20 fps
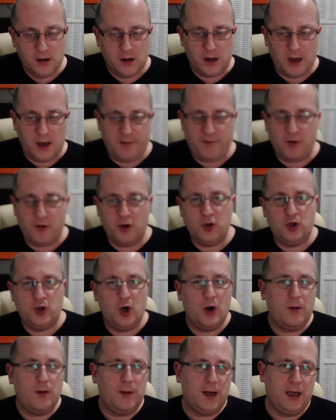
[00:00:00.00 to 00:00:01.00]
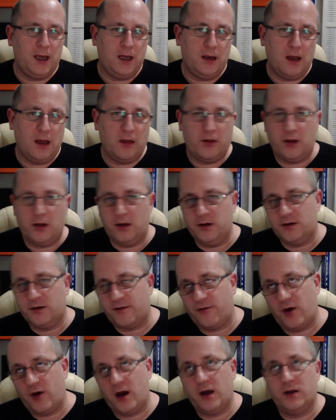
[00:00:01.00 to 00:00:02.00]
If you're in Germany, Netherlands,
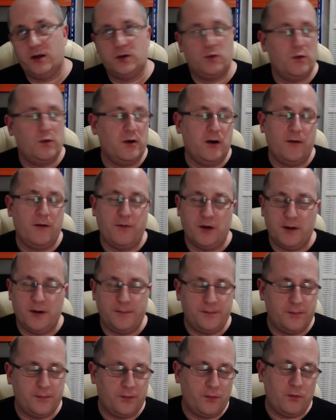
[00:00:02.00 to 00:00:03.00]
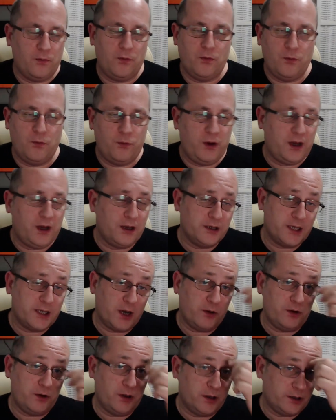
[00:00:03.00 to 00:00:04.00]
France, wherever, we can
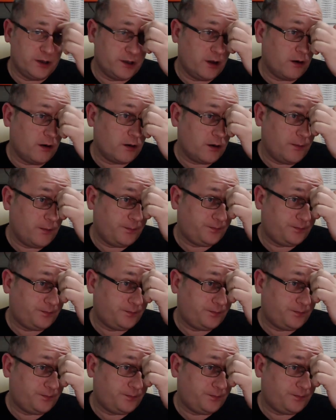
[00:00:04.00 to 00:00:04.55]
sell you this stock.